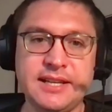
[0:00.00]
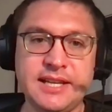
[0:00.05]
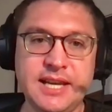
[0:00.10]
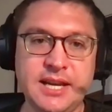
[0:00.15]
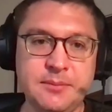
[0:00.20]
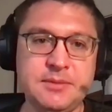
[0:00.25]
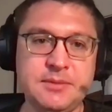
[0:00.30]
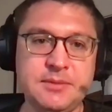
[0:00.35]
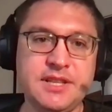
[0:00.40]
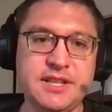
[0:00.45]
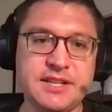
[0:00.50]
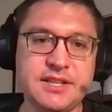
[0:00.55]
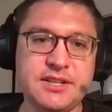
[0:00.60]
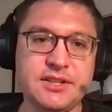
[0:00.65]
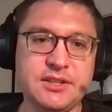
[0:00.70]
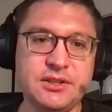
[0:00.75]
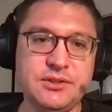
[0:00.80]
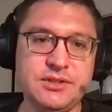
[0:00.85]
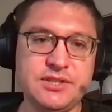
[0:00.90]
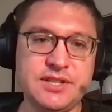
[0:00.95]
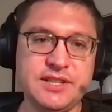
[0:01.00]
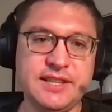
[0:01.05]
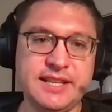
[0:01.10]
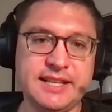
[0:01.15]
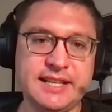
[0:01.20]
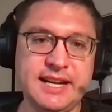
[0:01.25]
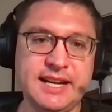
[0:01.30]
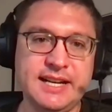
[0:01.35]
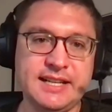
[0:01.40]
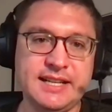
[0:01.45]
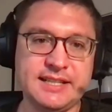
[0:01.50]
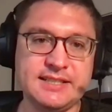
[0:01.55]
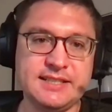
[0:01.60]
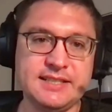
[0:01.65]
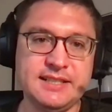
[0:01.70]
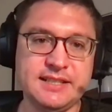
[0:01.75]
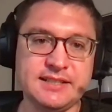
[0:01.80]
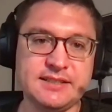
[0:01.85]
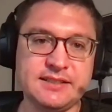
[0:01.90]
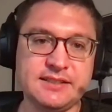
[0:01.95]
came to the conclusion that God
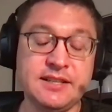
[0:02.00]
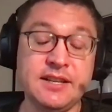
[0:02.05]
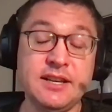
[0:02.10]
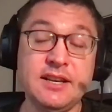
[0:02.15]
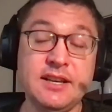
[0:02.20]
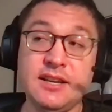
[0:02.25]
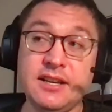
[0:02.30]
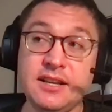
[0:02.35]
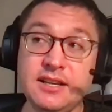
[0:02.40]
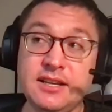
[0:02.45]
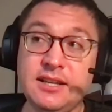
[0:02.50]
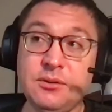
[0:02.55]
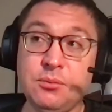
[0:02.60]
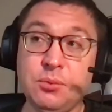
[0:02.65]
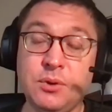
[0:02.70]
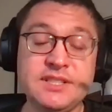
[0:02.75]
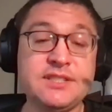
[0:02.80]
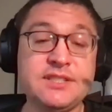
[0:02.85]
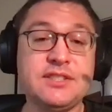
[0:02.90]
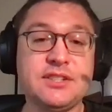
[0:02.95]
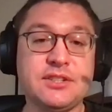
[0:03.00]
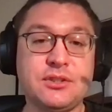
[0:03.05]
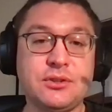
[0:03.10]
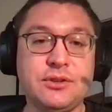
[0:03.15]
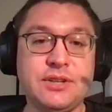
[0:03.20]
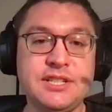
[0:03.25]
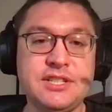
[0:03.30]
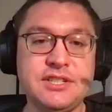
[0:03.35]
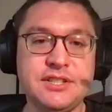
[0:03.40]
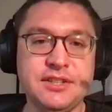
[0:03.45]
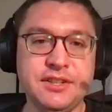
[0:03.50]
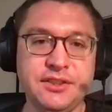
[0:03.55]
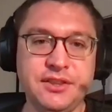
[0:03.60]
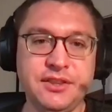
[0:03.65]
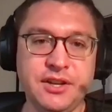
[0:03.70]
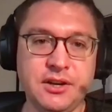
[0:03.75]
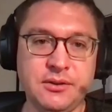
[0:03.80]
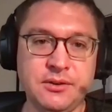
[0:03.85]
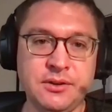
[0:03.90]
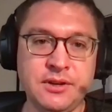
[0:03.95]
exists. He wasn't a Christian,
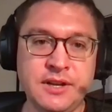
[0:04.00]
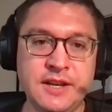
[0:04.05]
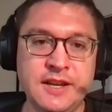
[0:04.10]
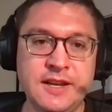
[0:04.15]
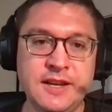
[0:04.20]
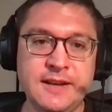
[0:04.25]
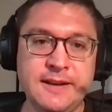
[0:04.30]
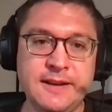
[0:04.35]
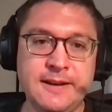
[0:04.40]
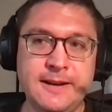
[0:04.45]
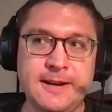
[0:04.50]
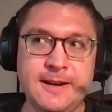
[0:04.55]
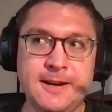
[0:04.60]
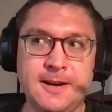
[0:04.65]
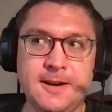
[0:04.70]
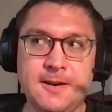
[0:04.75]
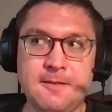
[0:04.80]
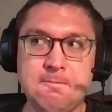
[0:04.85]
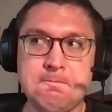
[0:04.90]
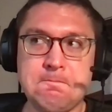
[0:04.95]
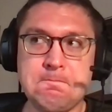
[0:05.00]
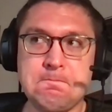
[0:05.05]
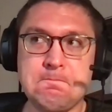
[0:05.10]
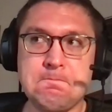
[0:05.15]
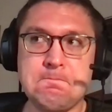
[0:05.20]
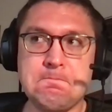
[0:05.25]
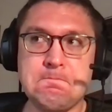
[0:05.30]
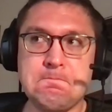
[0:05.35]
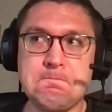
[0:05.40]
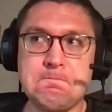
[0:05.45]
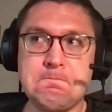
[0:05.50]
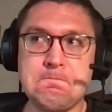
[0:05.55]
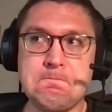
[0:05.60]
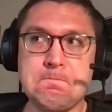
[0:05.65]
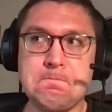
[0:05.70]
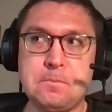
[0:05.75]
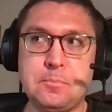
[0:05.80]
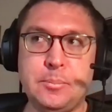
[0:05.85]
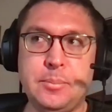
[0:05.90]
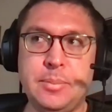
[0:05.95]
though. Um,
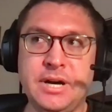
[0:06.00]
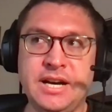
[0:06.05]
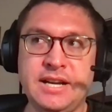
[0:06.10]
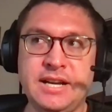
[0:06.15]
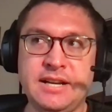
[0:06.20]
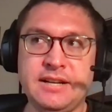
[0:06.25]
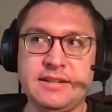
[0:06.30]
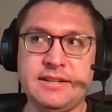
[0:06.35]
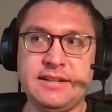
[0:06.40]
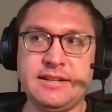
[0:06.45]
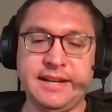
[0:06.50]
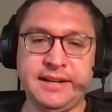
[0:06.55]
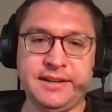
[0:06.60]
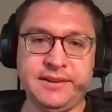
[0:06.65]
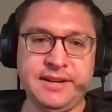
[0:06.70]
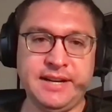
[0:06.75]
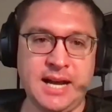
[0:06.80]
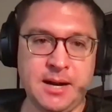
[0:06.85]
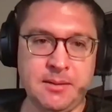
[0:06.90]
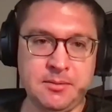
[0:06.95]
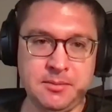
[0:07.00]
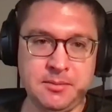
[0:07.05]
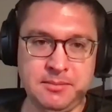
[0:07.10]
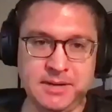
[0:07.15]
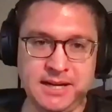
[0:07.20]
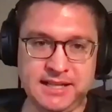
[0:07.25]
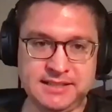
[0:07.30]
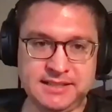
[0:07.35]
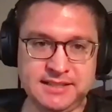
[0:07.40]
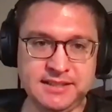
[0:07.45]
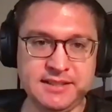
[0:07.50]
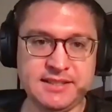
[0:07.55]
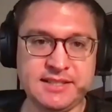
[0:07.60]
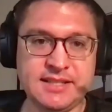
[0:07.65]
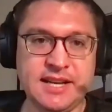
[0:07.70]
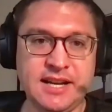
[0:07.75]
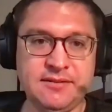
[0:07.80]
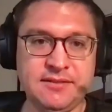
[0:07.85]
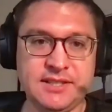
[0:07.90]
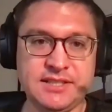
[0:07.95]
but Gary Habermas in this
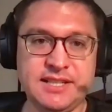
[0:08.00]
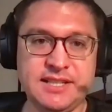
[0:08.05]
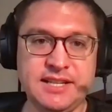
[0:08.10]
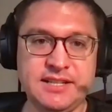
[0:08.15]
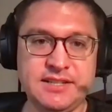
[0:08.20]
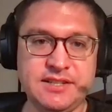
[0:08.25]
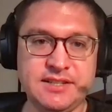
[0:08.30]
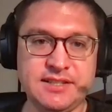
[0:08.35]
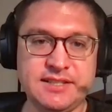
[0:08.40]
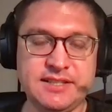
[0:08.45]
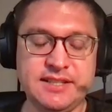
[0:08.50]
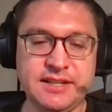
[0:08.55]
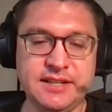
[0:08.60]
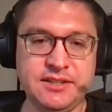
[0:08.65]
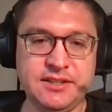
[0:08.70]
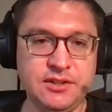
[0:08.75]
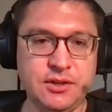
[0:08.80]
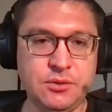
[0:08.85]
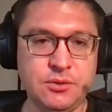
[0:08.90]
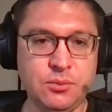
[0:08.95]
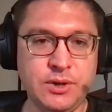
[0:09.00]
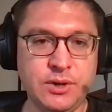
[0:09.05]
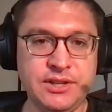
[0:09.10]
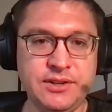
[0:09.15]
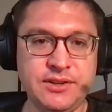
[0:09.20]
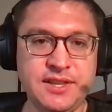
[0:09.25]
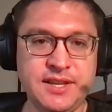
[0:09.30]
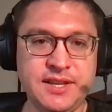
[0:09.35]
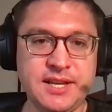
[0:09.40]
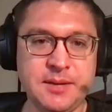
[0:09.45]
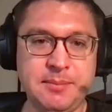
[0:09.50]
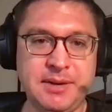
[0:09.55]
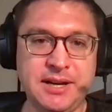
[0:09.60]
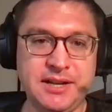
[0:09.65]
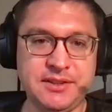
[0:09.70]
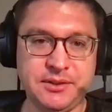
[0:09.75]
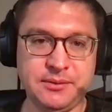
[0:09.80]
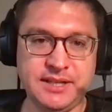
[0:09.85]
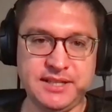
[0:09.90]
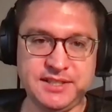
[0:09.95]
conversation said, you know, what do you think
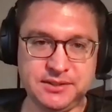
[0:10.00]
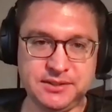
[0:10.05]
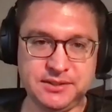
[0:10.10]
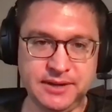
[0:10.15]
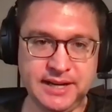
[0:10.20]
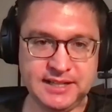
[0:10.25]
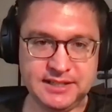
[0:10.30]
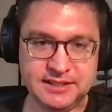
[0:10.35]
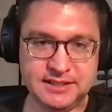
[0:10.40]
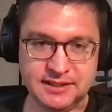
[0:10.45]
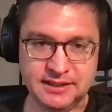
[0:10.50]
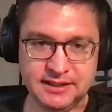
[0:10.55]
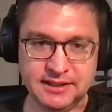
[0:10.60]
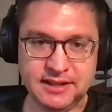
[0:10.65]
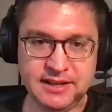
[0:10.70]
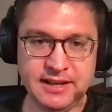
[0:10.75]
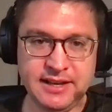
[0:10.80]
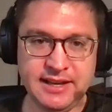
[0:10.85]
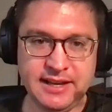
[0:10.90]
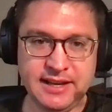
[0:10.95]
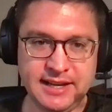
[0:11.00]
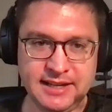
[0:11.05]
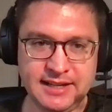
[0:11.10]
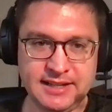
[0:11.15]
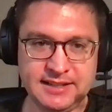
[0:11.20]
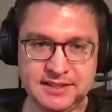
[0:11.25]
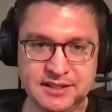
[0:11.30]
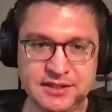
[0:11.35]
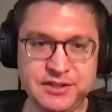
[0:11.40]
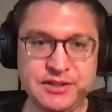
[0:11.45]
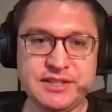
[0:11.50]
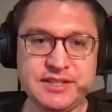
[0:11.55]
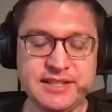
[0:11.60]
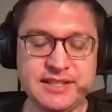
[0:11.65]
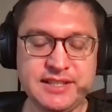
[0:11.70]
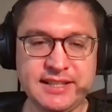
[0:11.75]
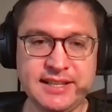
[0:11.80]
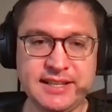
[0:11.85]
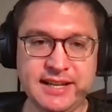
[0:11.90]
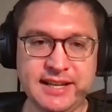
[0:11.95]
about the resurrection? And it's
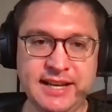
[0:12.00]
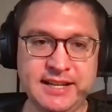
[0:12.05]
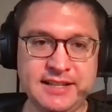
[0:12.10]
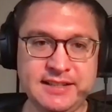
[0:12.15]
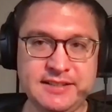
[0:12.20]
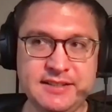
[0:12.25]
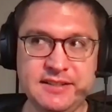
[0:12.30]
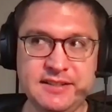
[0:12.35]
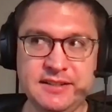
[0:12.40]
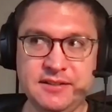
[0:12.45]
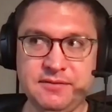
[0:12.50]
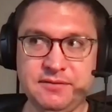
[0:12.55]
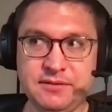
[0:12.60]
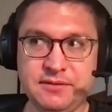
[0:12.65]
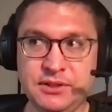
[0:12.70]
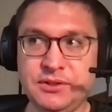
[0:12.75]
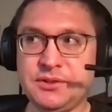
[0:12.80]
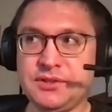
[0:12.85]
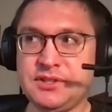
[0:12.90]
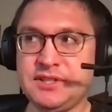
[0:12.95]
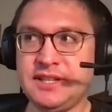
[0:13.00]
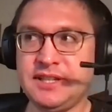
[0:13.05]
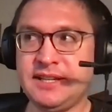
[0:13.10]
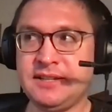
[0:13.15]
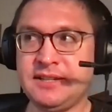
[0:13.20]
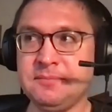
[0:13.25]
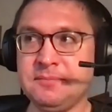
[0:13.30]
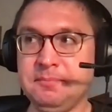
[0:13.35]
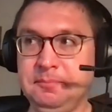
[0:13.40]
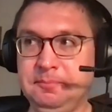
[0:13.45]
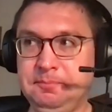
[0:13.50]
interesting that Anthony Flew said,